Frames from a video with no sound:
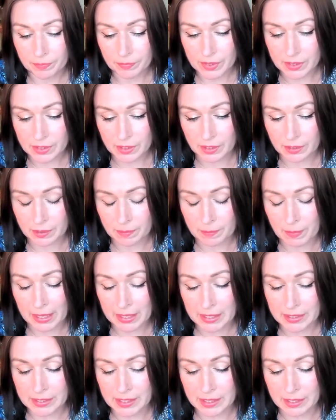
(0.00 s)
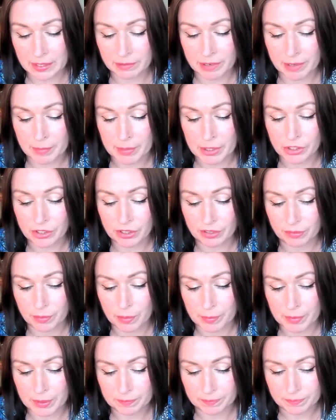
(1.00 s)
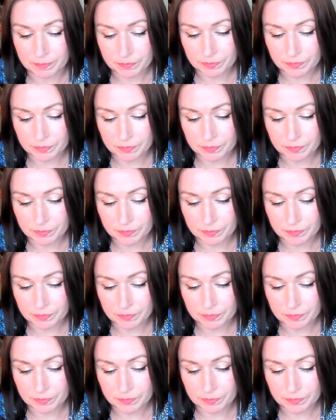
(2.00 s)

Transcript: so the man's inner image of woman.